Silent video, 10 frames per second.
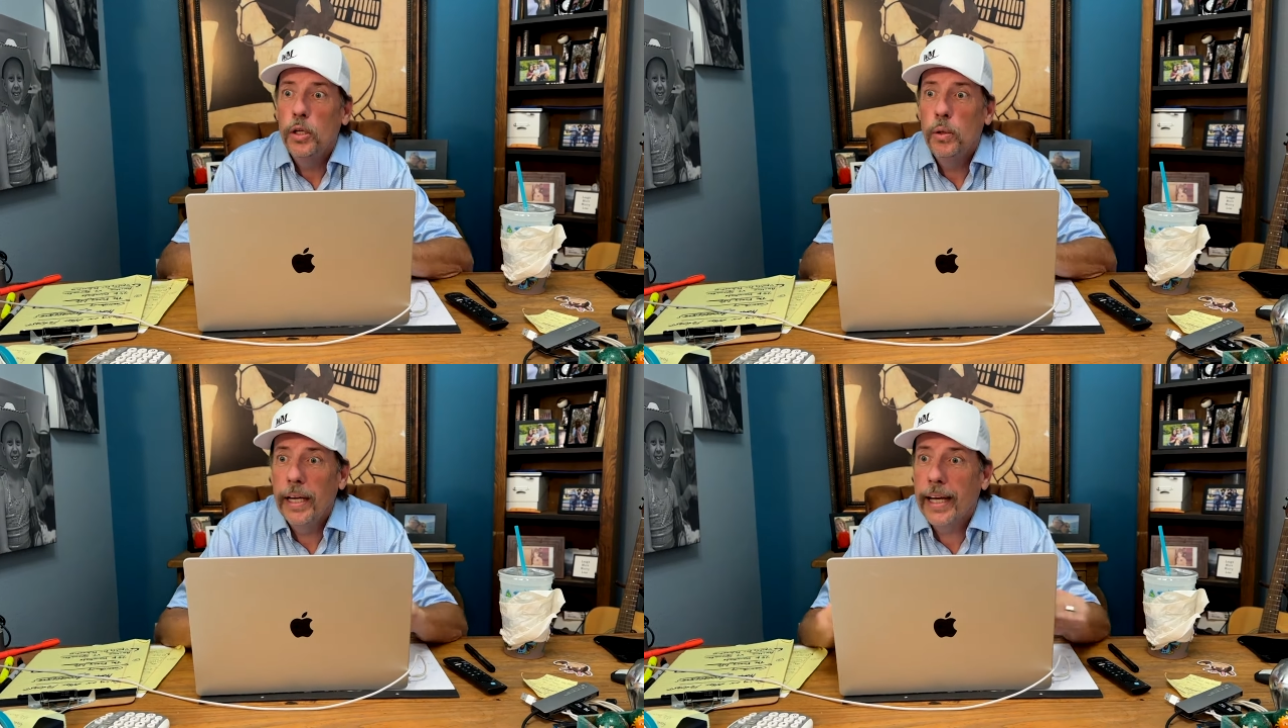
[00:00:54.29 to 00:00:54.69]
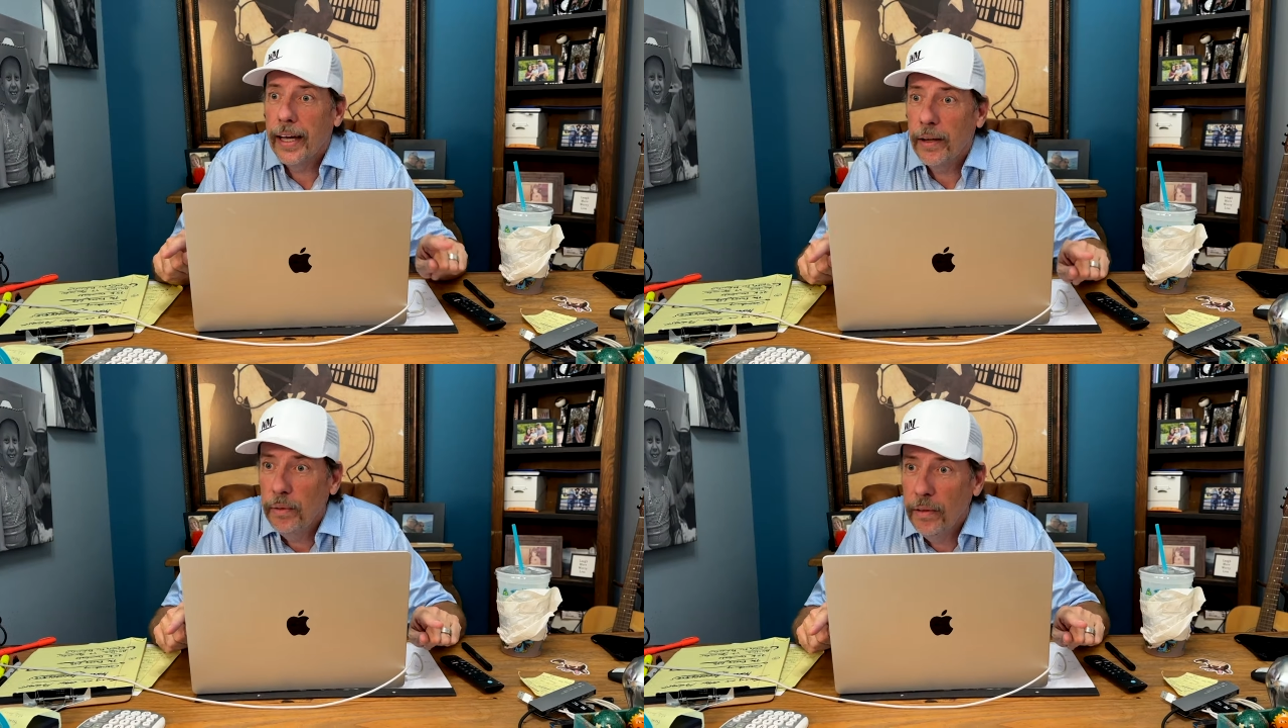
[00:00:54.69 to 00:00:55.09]
You ain't
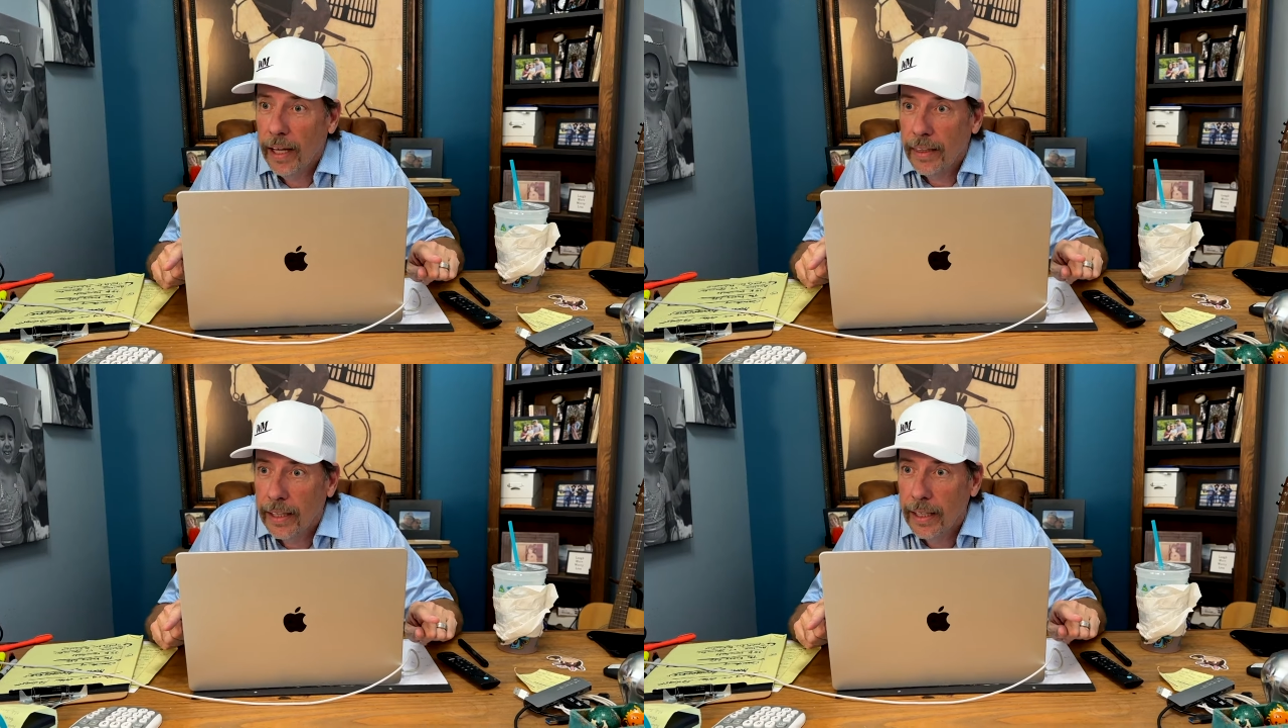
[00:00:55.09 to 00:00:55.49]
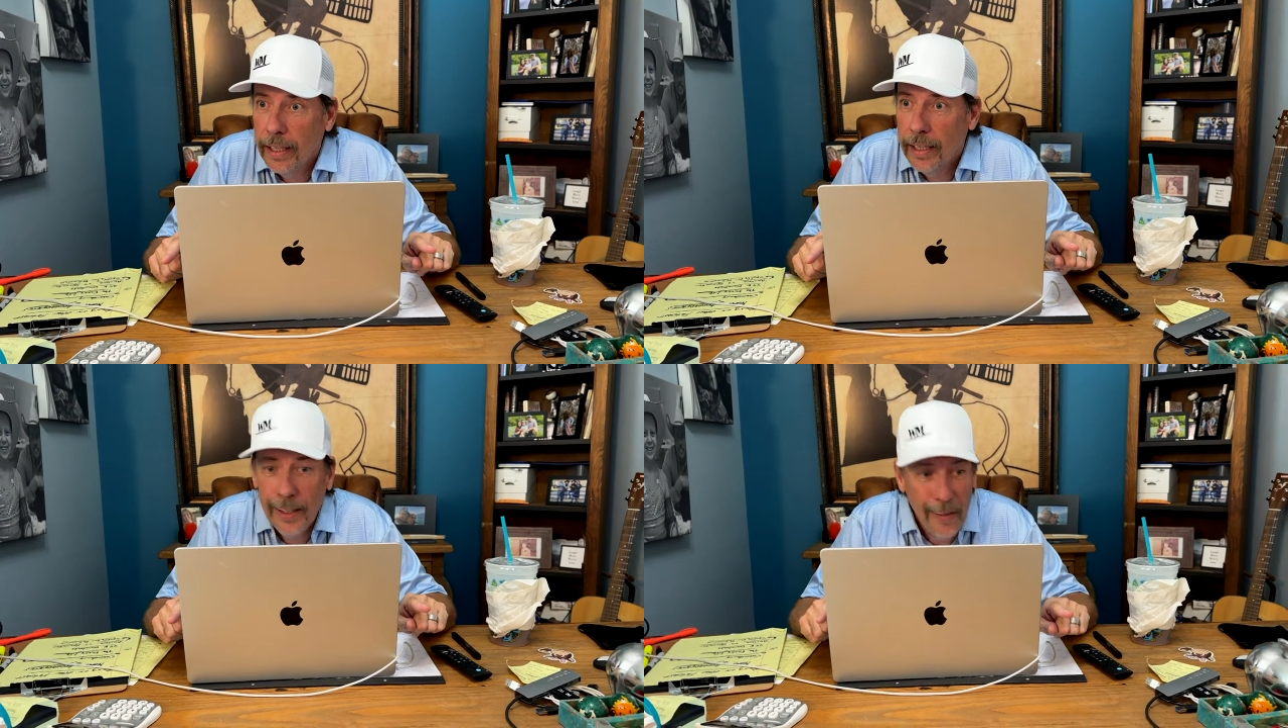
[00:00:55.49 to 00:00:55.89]
got to do nothing.
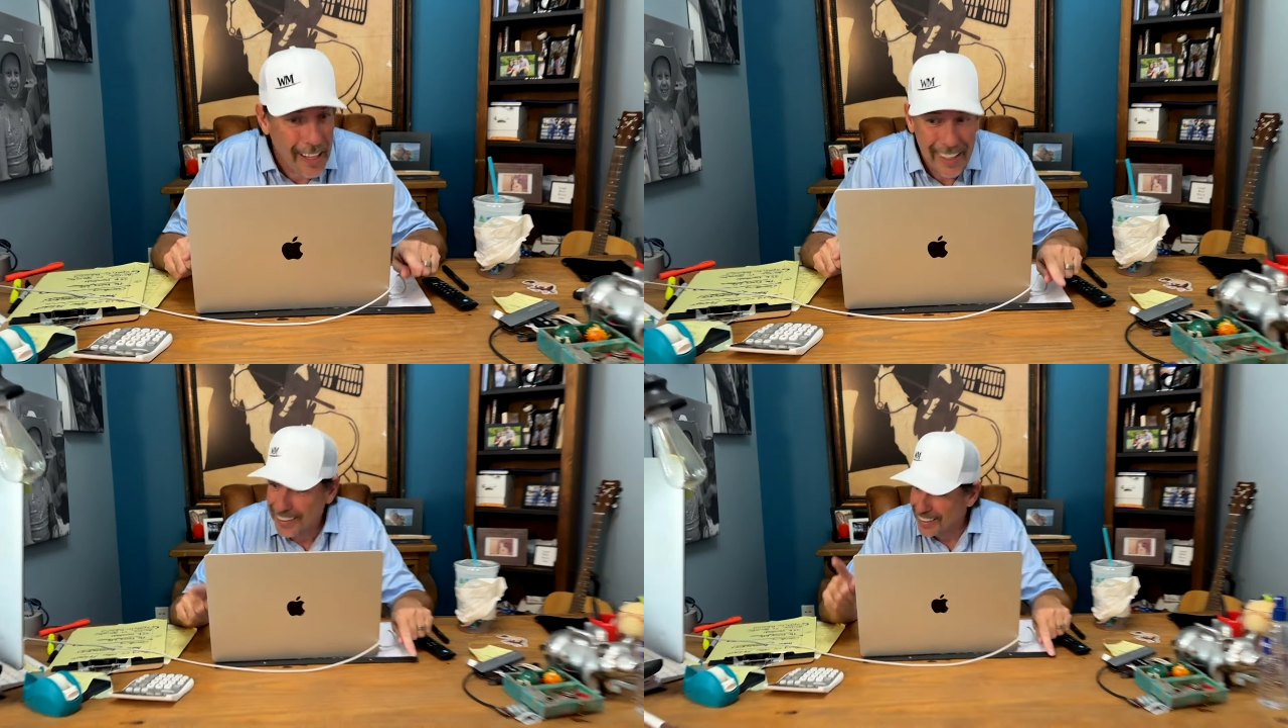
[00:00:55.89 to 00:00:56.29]
You ain't.